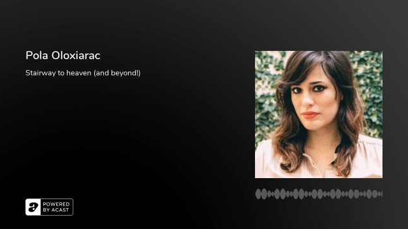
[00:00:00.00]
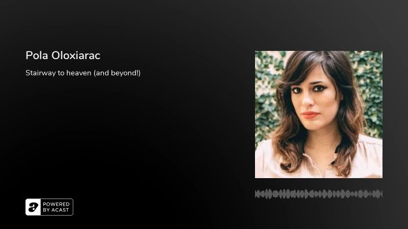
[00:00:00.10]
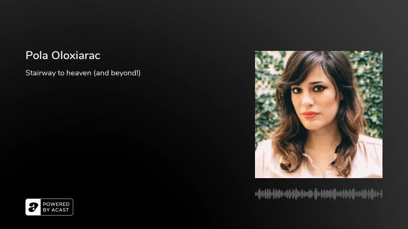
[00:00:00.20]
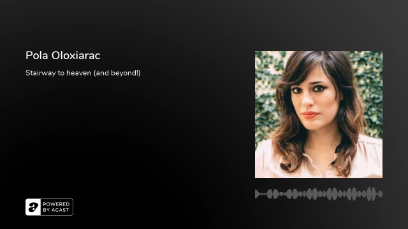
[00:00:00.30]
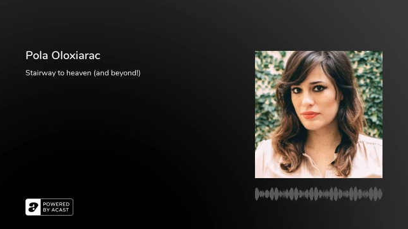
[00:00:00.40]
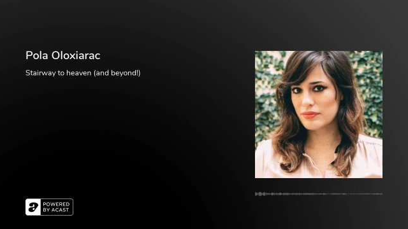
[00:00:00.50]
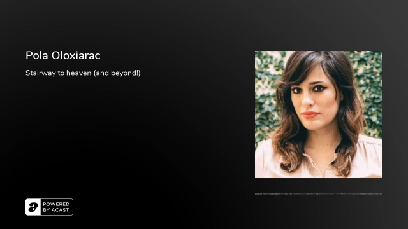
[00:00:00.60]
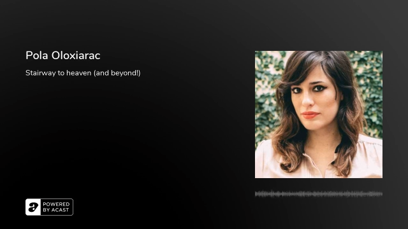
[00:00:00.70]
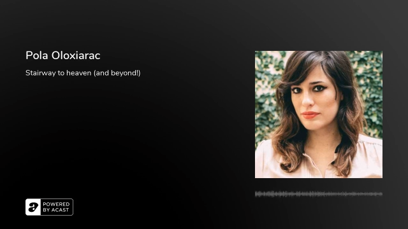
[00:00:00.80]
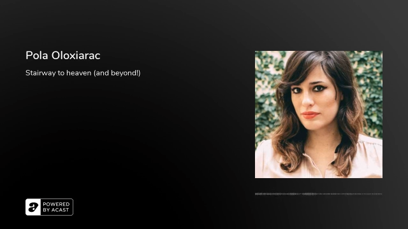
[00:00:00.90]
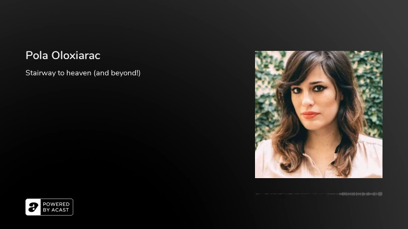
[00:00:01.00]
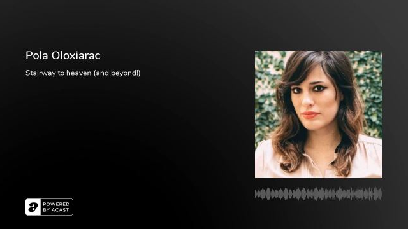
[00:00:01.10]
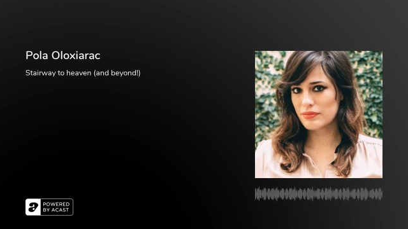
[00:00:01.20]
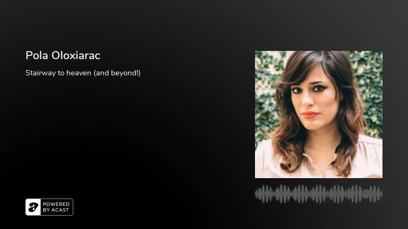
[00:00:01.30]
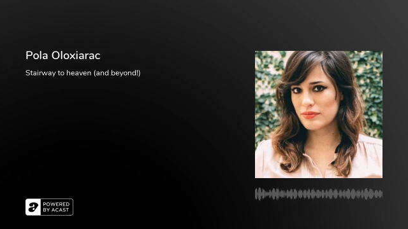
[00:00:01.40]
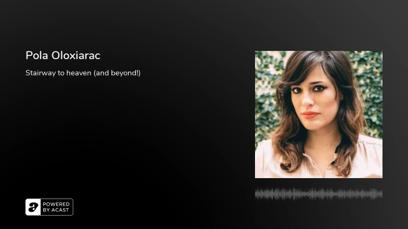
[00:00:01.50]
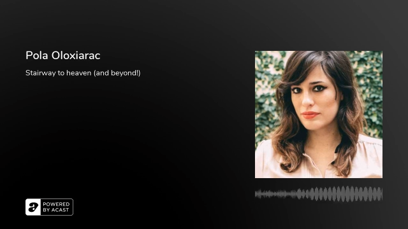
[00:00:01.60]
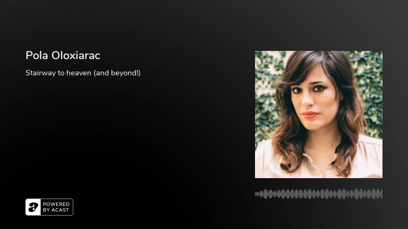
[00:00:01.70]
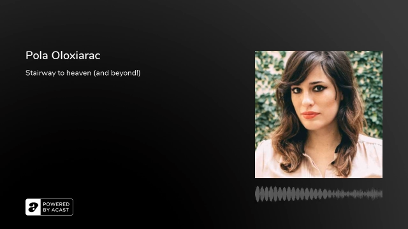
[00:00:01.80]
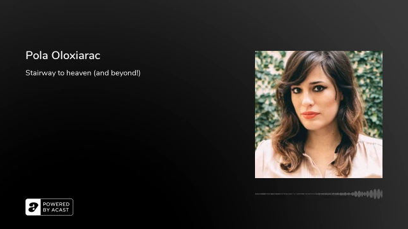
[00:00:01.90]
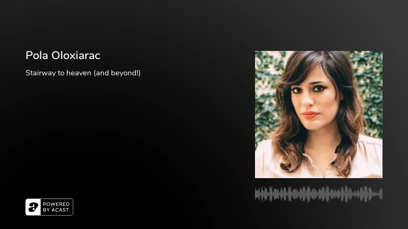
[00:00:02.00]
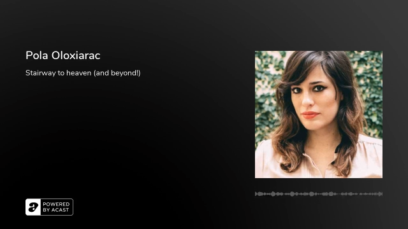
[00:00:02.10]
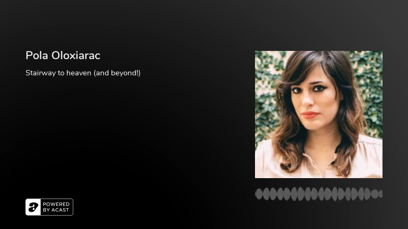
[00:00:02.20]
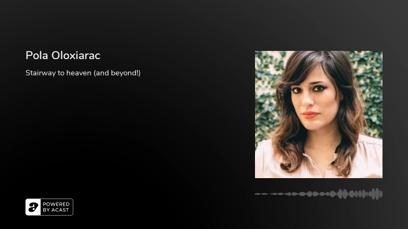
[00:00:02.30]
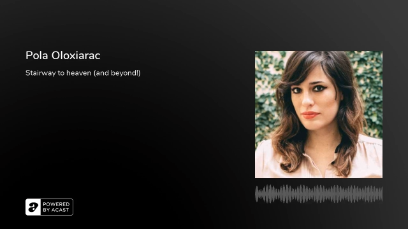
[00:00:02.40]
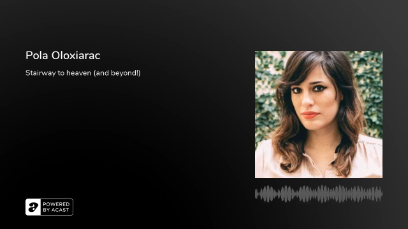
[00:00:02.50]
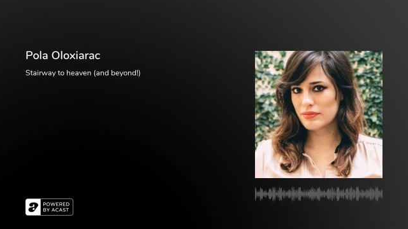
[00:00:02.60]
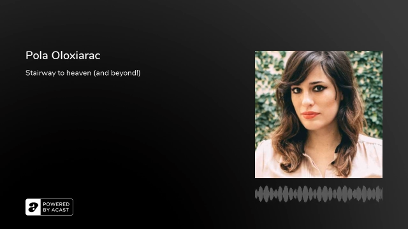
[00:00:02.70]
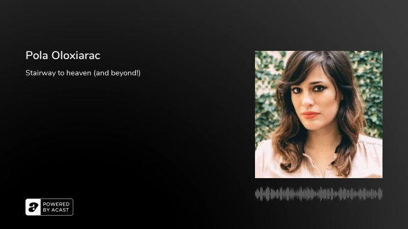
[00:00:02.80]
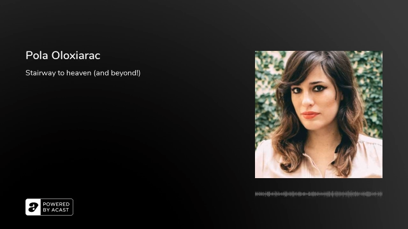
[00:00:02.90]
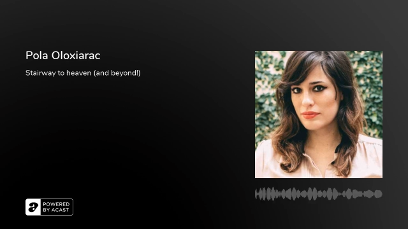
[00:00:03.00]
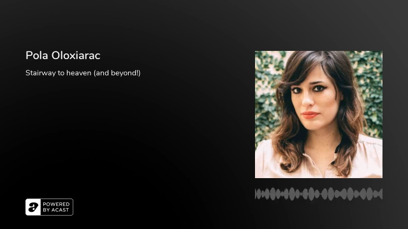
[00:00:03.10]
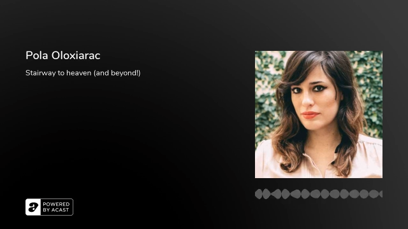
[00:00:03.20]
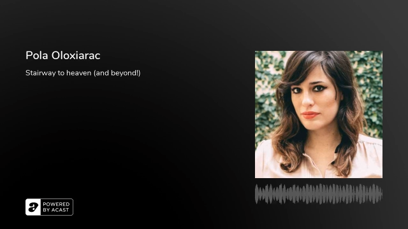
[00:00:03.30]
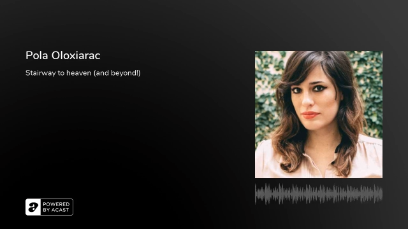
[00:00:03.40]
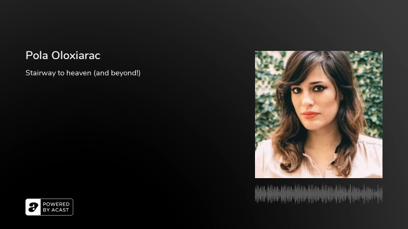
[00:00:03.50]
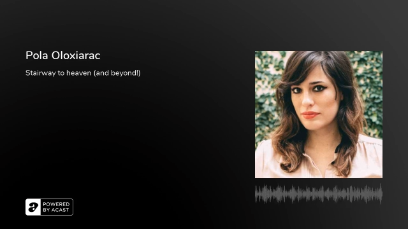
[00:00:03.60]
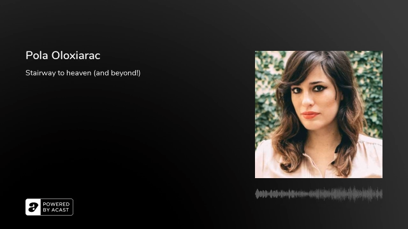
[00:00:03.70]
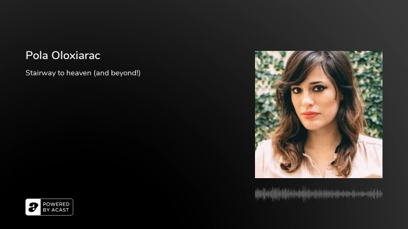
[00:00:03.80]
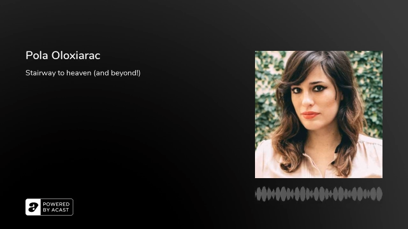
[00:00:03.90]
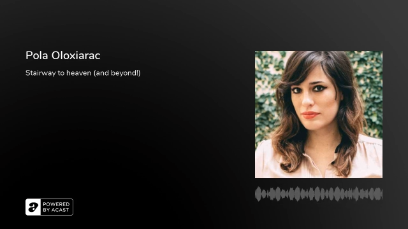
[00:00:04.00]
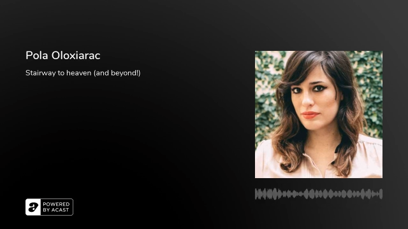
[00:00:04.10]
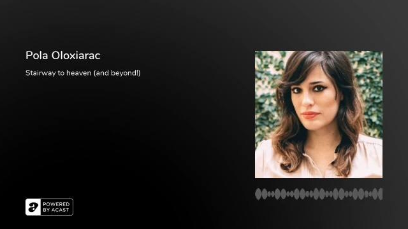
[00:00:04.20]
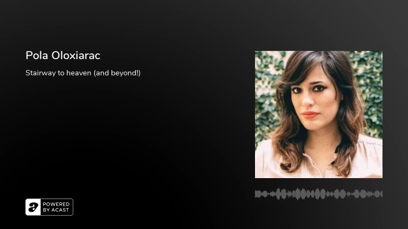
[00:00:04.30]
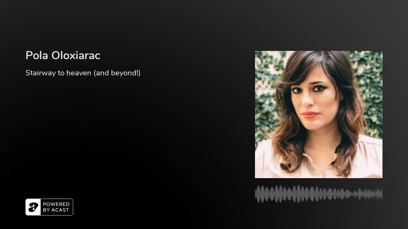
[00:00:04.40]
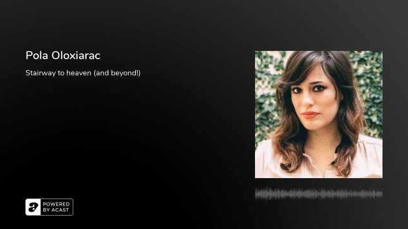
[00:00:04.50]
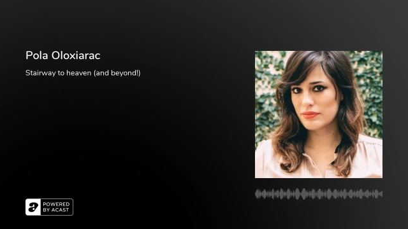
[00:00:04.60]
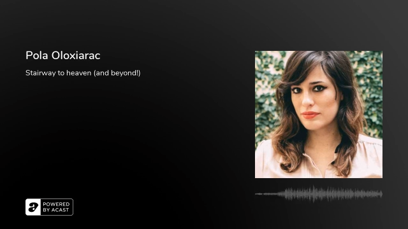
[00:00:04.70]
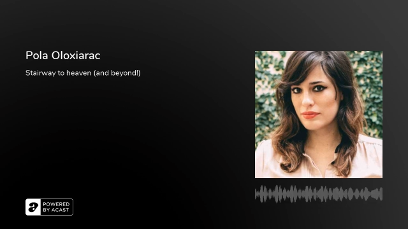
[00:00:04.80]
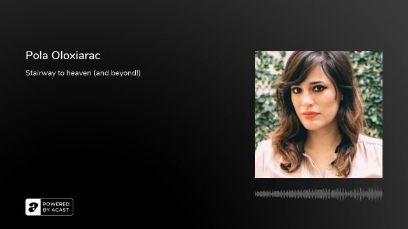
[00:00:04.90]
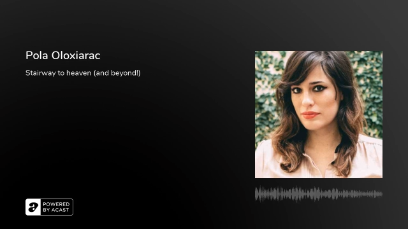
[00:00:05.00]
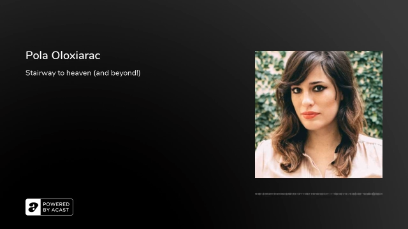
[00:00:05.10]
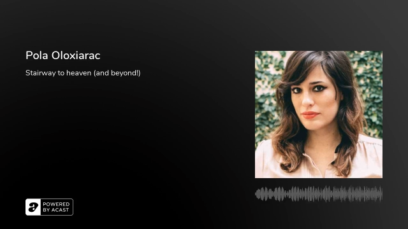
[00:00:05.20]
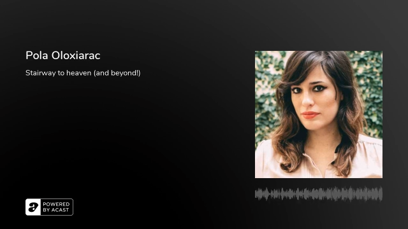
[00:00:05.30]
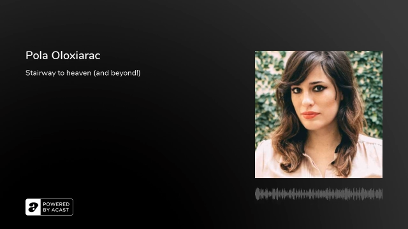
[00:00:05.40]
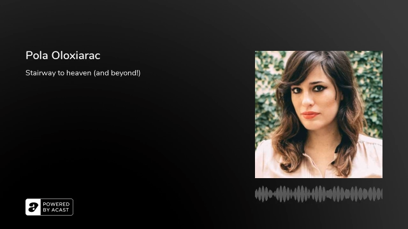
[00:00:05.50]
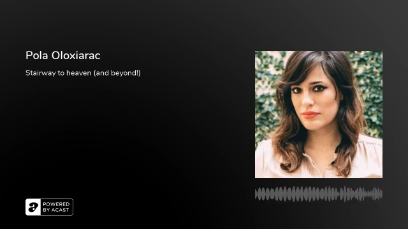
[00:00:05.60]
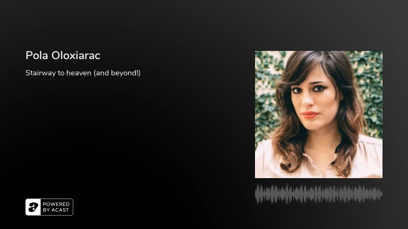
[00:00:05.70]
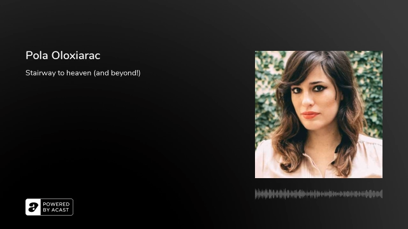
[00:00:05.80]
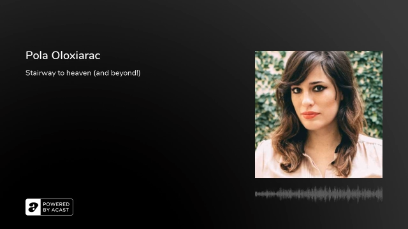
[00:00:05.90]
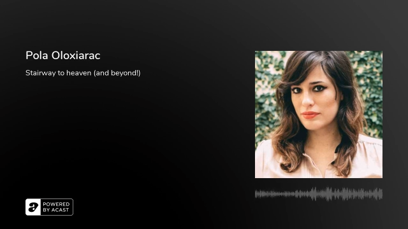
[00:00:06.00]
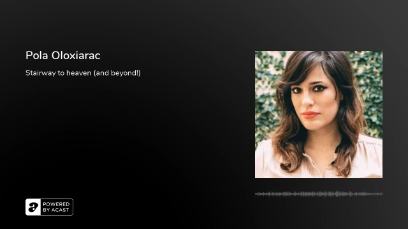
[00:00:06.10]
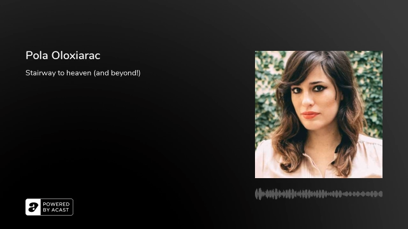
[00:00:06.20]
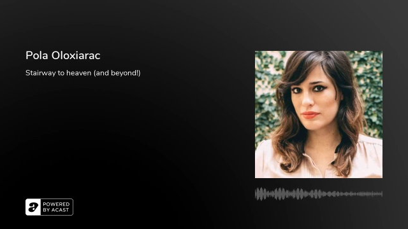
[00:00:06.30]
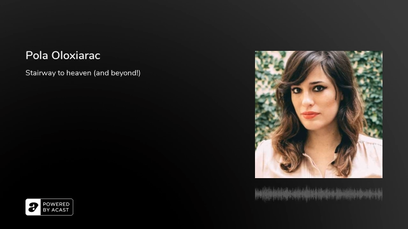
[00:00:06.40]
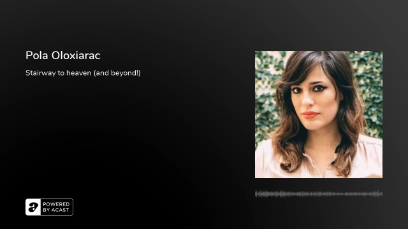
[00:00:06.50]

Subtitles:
The face doesn't move, so there is nothing to read.